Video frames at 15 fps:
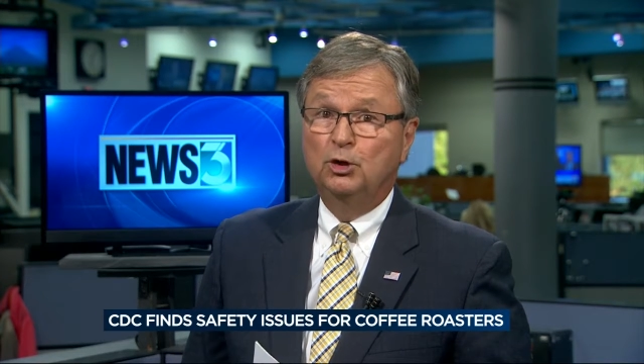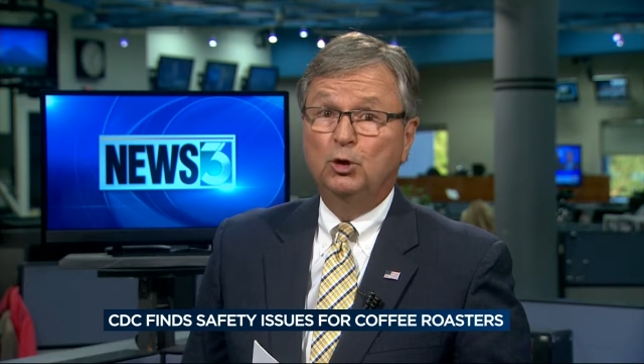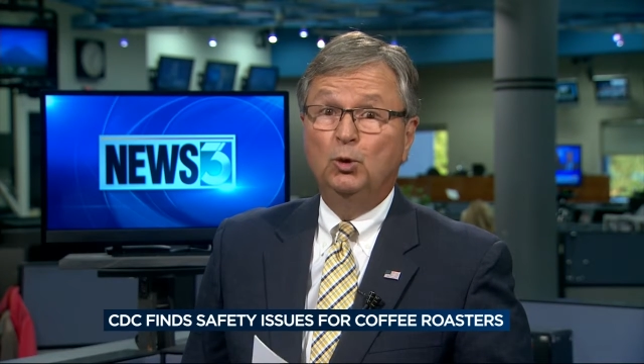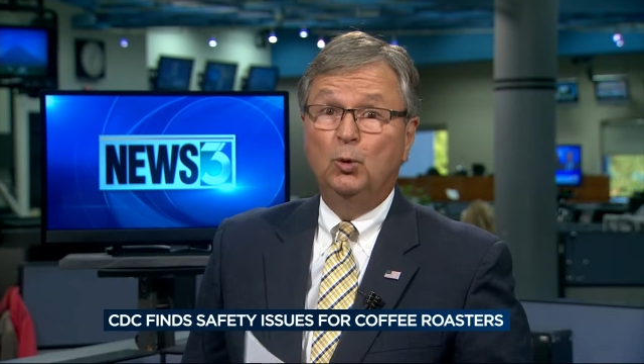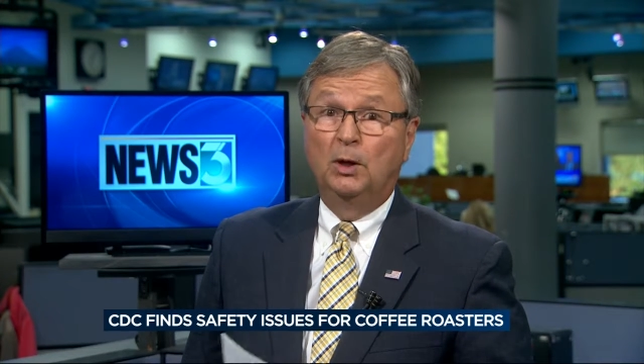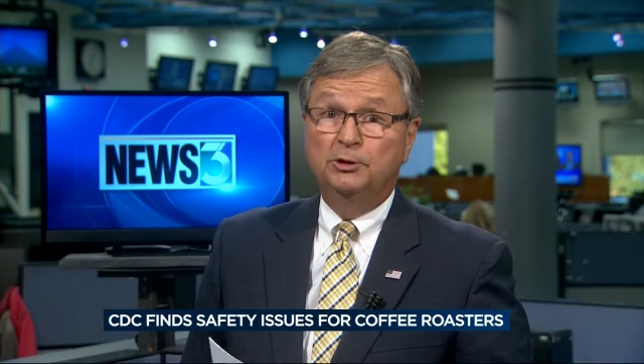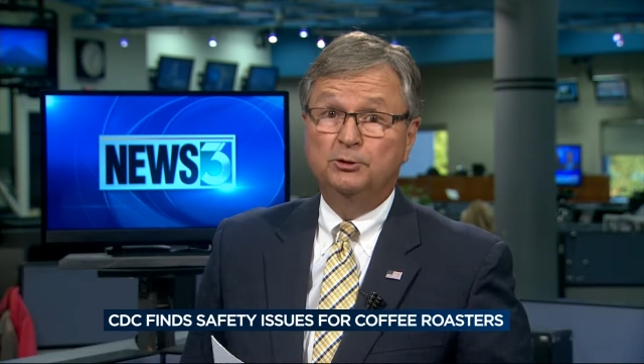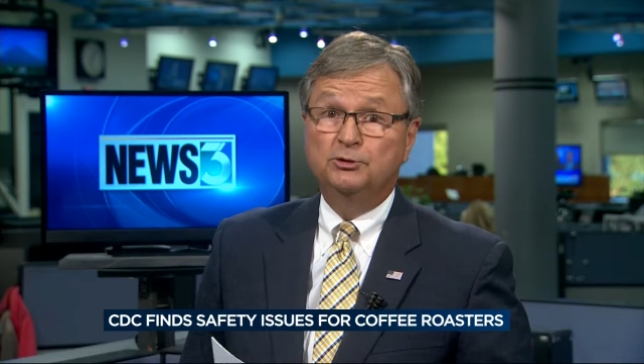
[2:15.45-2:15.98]

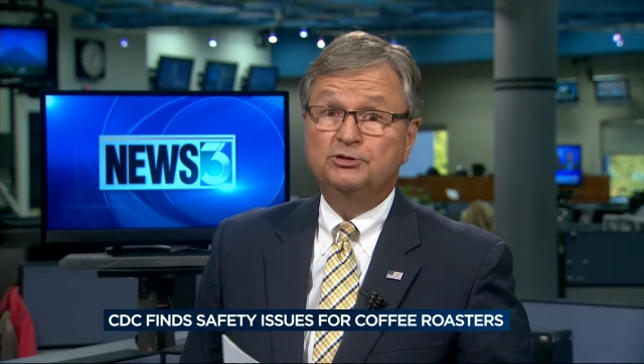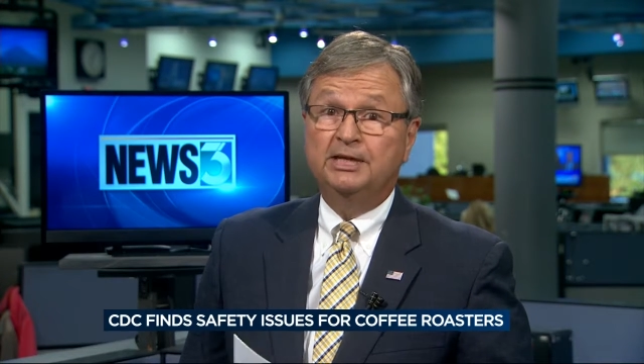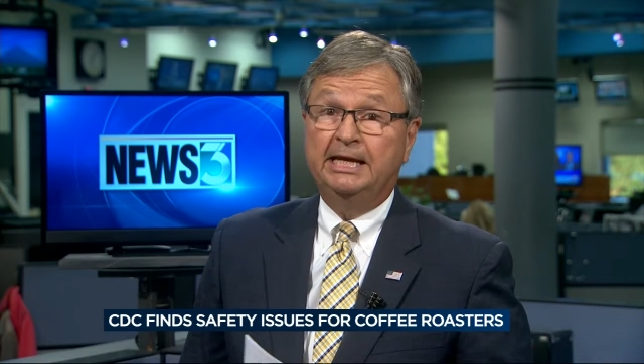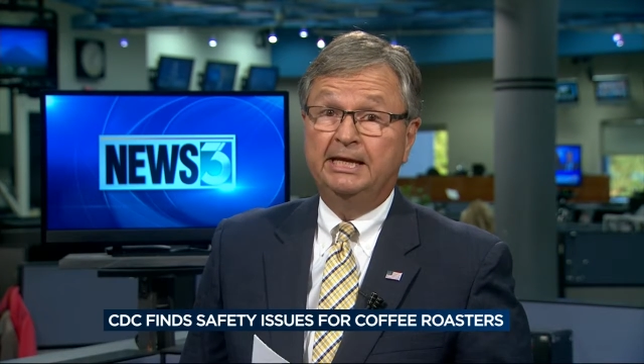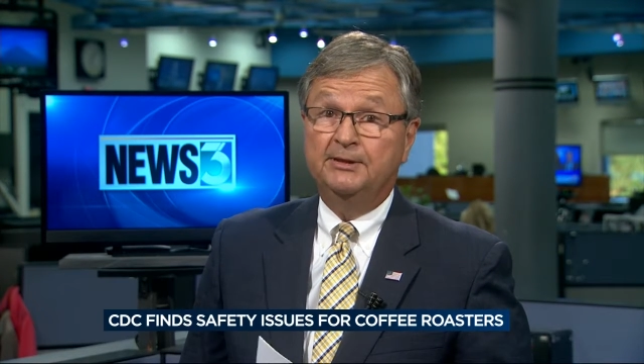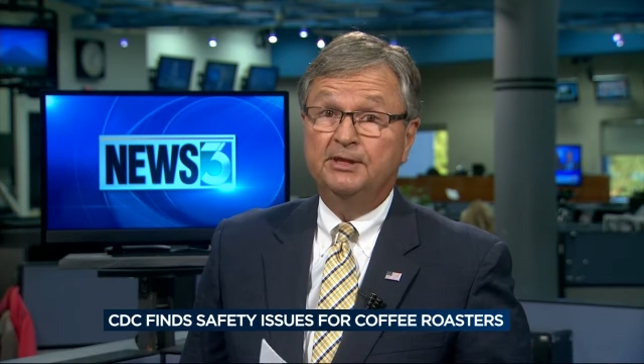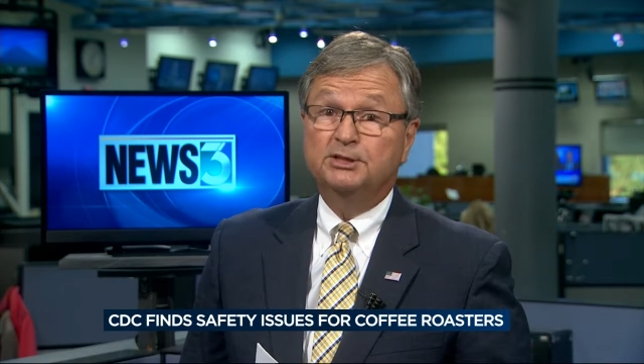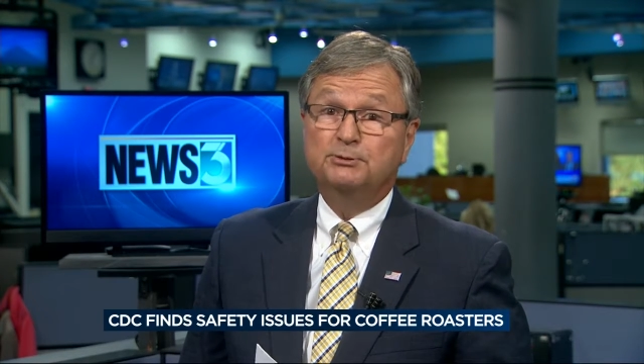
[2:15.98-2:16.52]
who
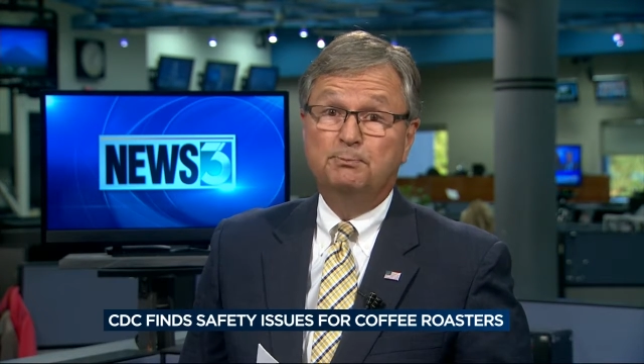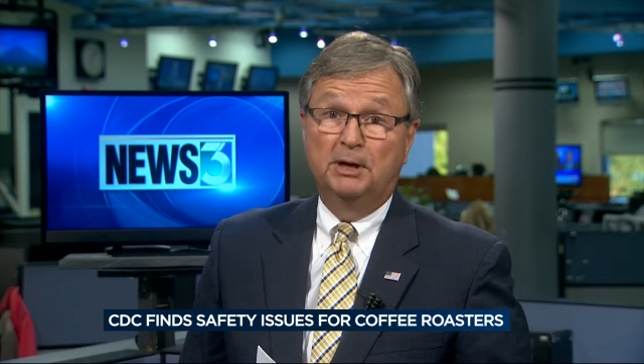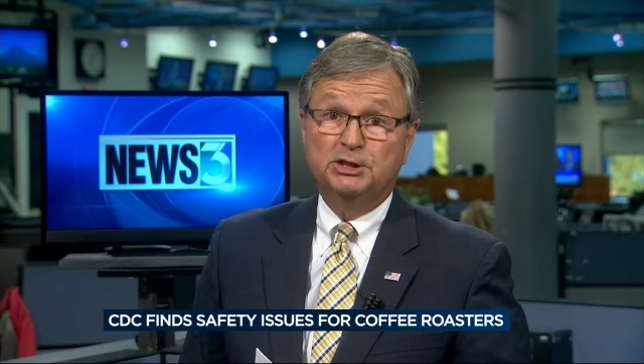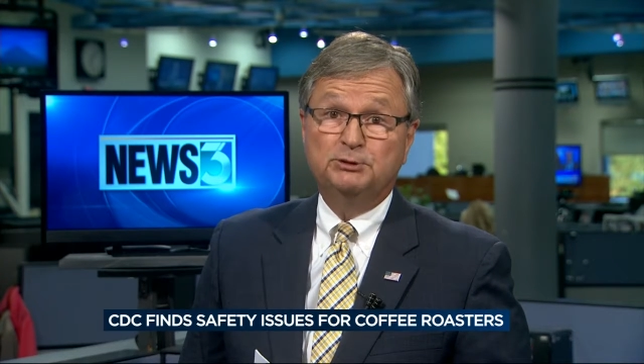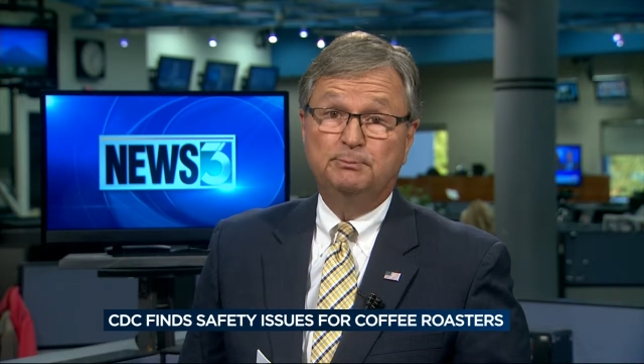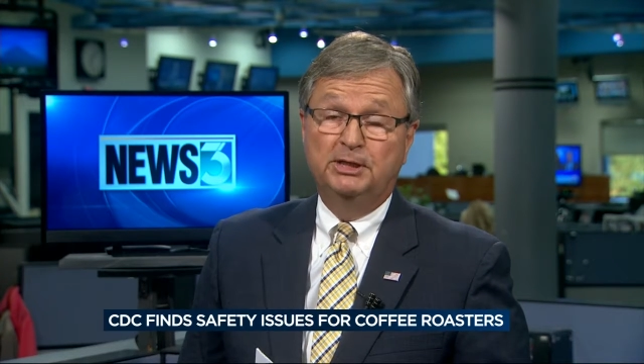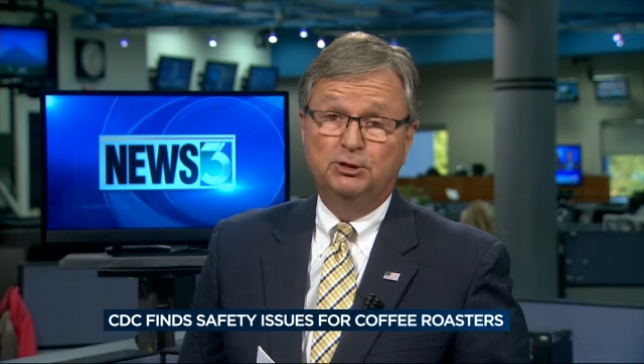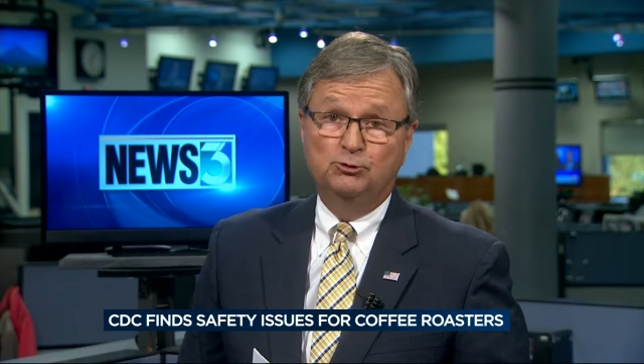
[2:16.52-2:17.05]
understand this must be